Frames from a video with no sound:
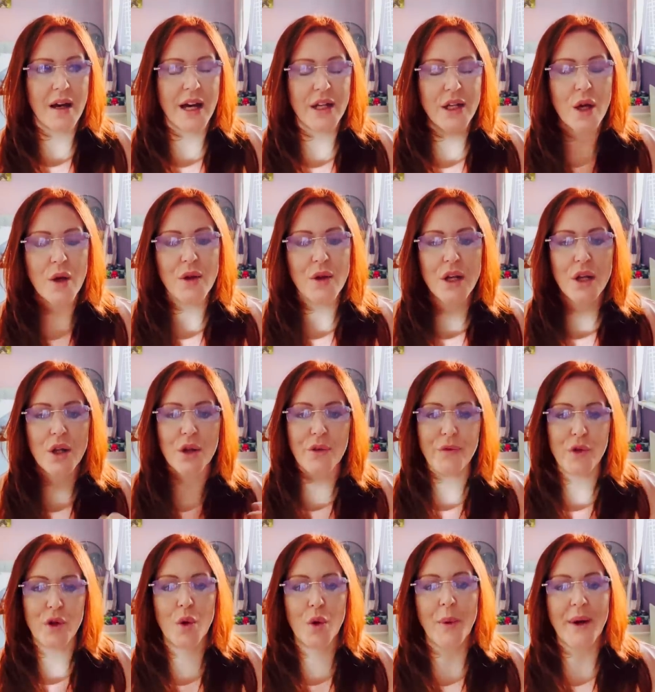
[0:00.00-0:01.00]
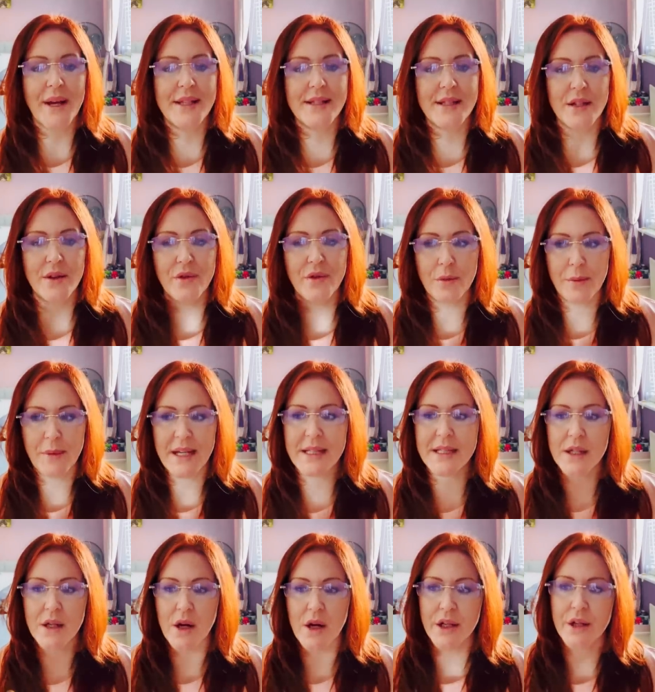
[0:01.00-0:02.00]
I know that a lot of you are waiting for me
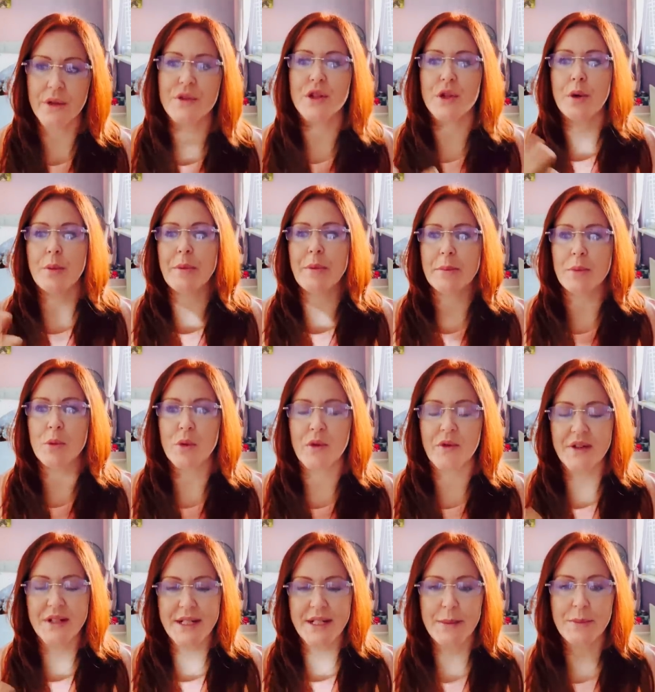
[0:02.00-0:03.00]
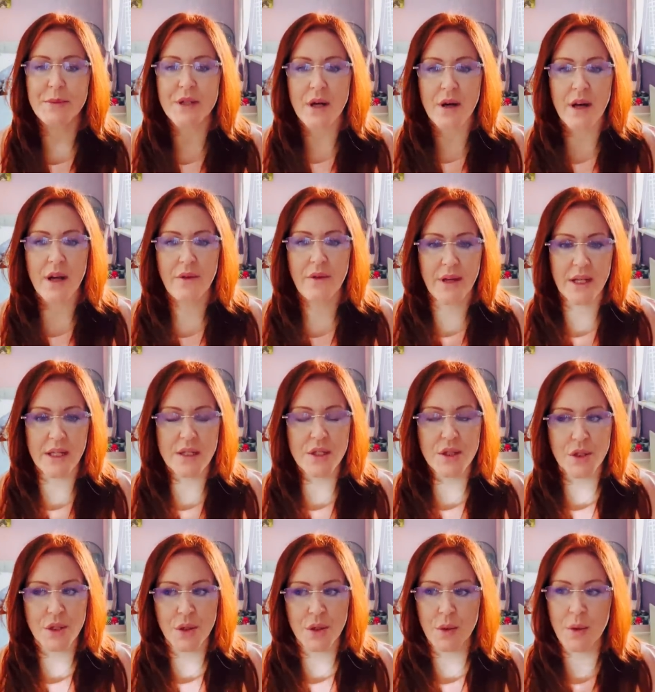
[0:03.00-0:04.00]
to kind of do a bit more of a deep dive
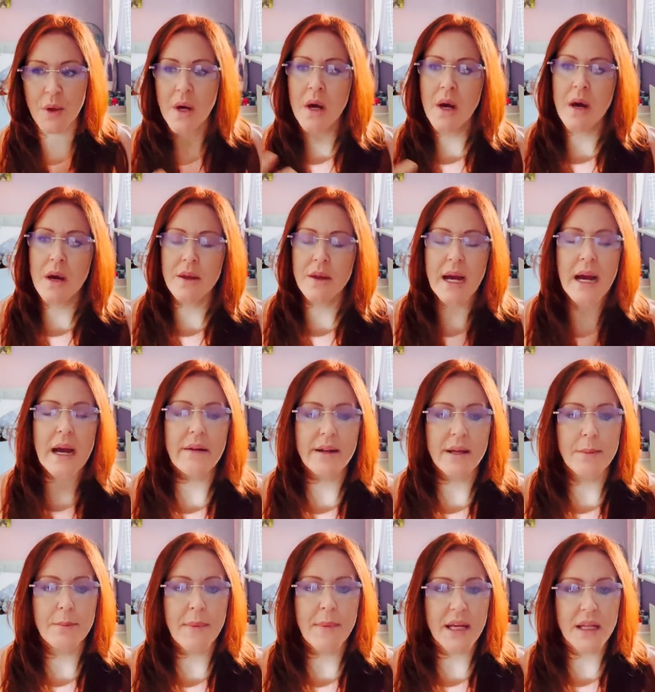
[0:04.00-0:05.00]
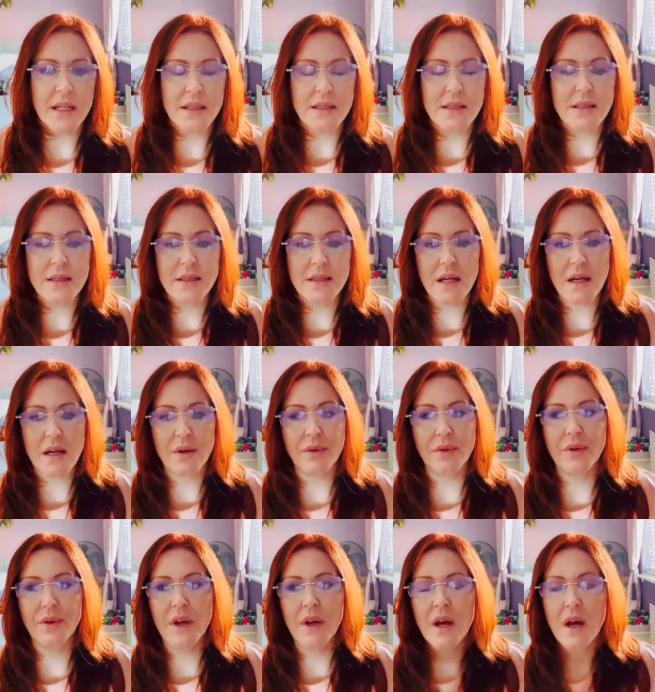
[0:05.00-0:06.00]
into the Harry and Meghan
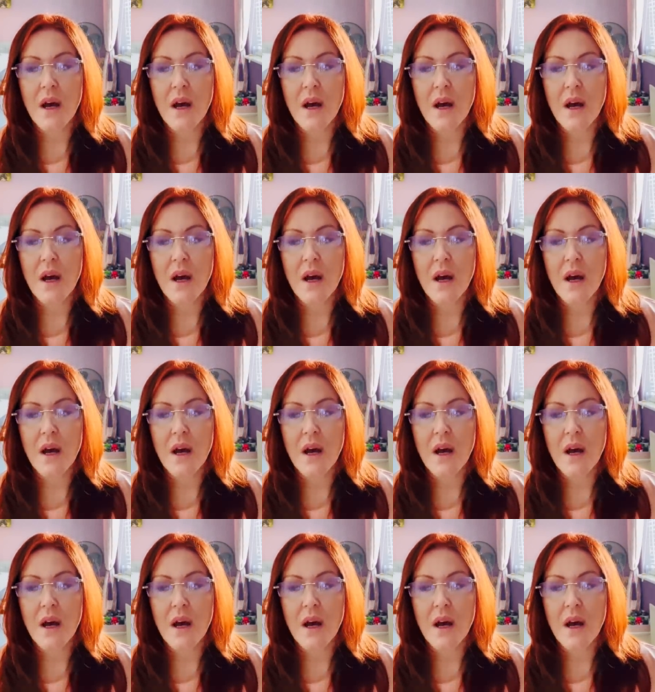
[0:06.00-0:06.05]
stuff.